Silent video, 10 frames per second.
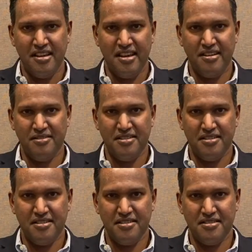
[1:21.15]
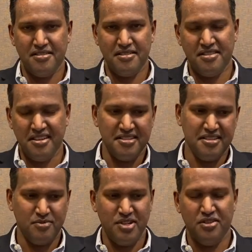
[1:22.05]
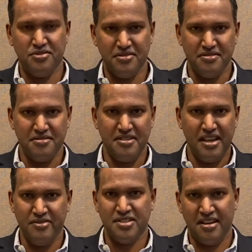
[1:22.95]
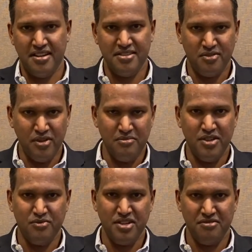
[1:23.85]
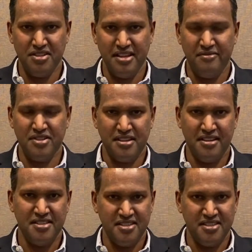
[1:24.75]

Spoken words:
And the thing is we don't emphasize equipment. We really emphasize the